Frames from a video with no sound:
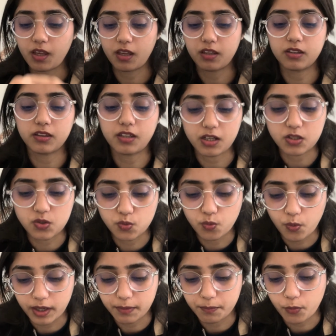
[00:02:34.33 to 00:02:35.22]
That's
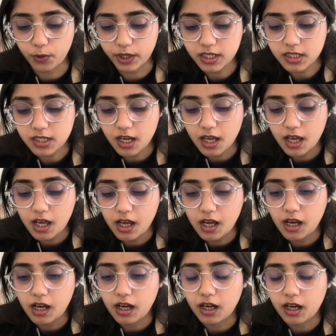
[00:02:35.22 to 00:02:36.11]
one point.
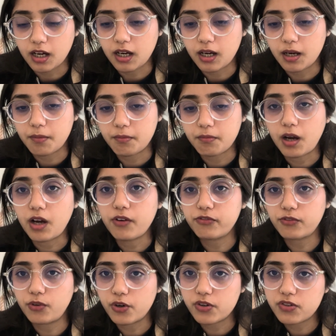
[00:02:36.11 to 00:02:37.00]

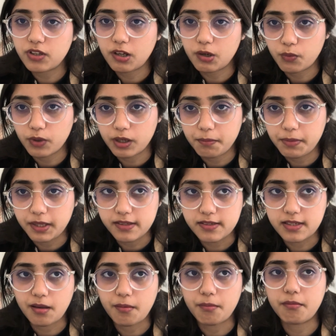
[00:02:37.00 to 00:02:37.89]
Of course, there will be
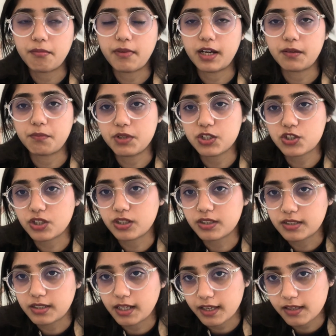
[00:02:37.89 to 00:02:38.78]
some
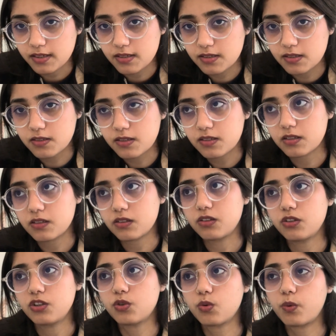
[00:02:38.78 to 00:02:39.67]
admission tests
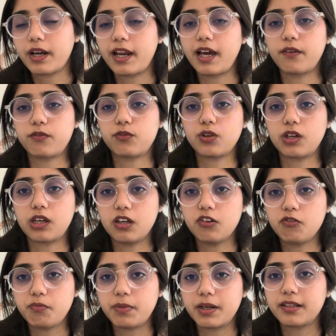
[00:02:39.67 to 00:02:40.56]
you will have to
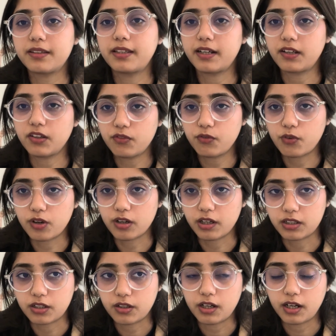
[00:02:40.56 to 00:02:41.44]
give, but that is for
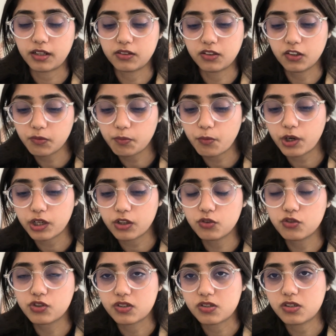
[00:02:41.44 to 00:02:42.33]
later. At this point, you
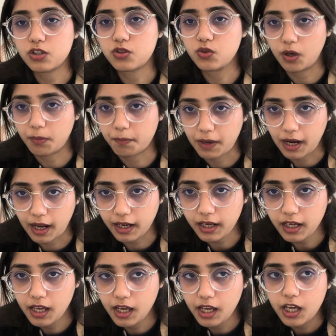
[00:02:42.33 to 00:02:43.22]
just need to apply.
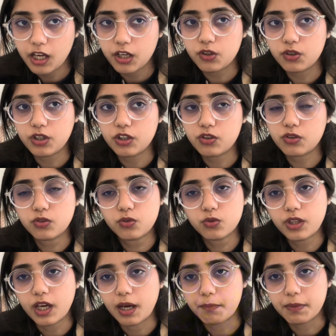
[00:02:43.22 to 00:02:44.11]
You need to do
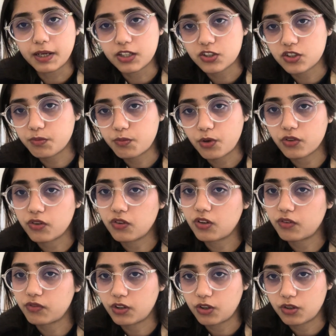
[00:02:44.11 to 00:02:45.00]
the application process
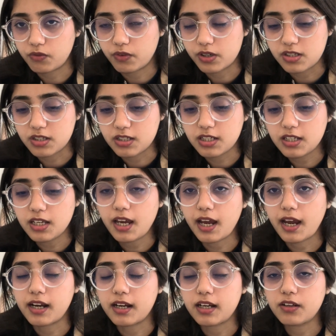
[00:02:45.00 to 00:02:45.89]
of the university,
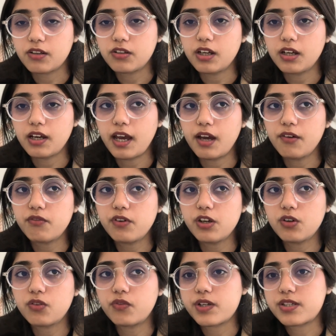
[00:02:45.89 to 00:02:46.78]
and every
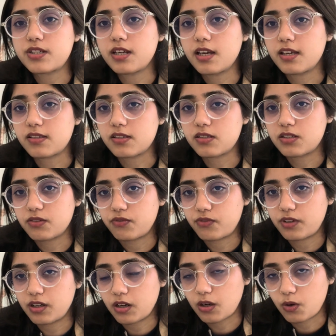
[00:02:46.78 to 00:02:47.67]
university has a
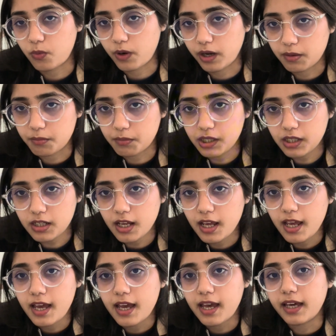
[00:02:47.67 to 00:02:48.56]
different requirement,
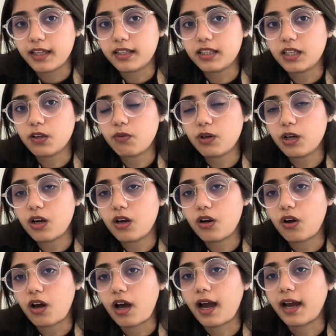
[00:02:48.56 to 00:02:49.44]
and they will
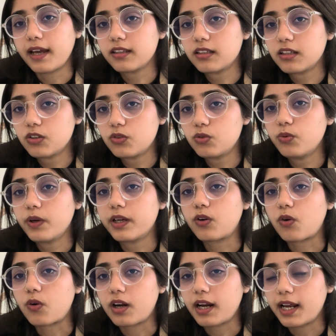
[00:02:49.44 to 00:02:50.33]
either do an
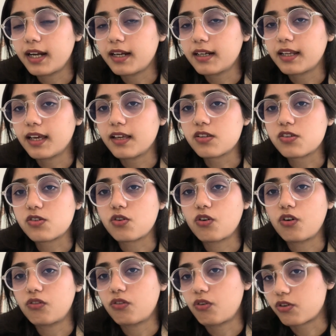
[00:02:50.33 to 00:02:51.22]
online test
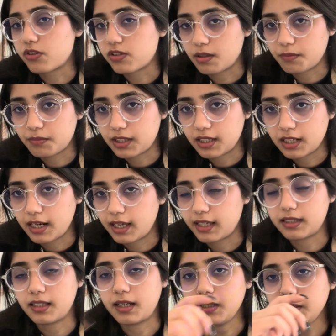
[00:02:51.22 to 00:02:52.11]
or something
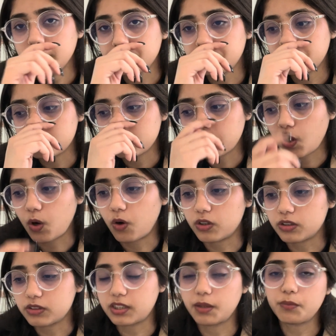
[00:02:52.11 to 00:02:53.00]
like that.
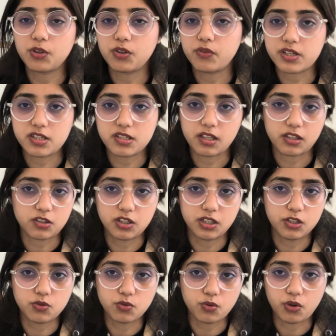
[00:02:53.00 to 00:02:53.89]
Or some universities actually
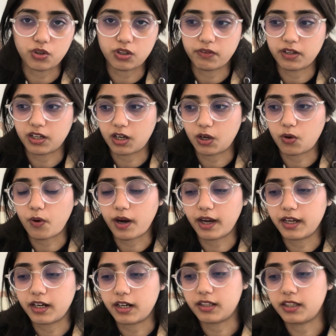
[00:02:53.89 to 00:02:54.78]
do not even
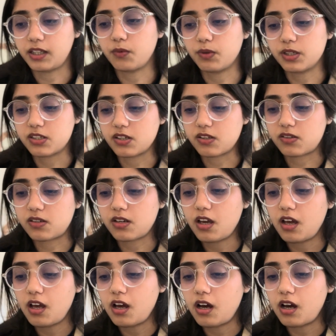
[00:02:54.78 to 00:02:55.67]
require it. They will just
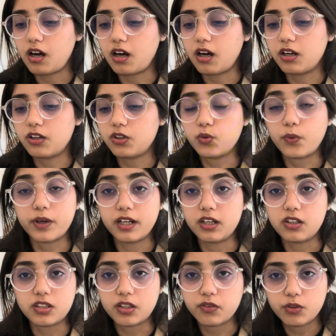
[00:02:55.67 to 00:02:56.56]
do an
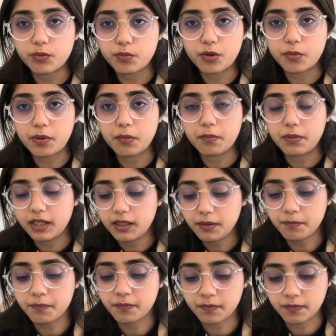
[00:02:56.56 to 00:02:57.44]
interview probably.
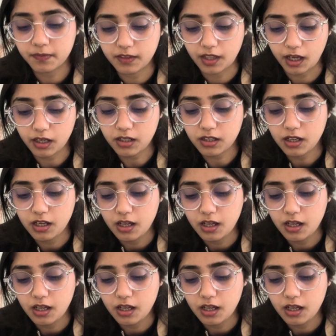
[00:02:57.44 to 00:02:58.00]
That.